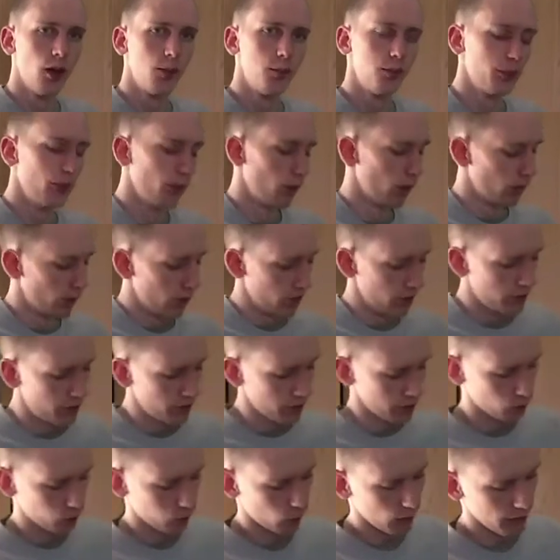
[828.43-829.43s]
But
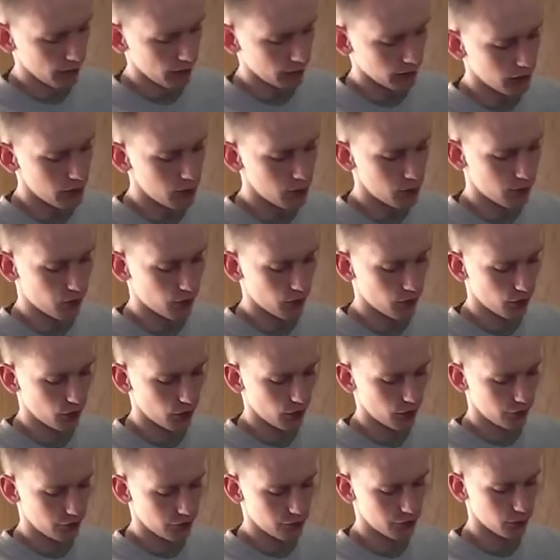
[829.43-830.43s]
this way it keeps
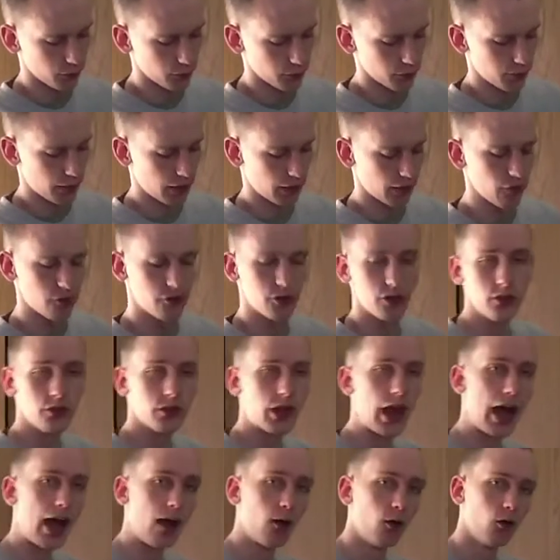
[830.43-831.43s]
the dump magazines
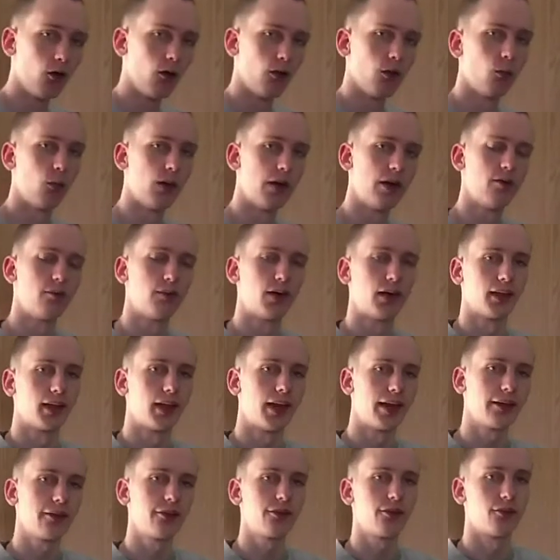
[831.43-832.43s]
out of the way of my
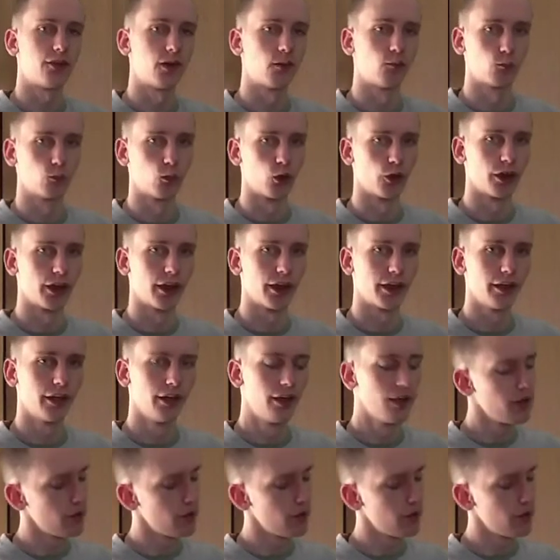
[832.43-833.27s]
legs if I'm running,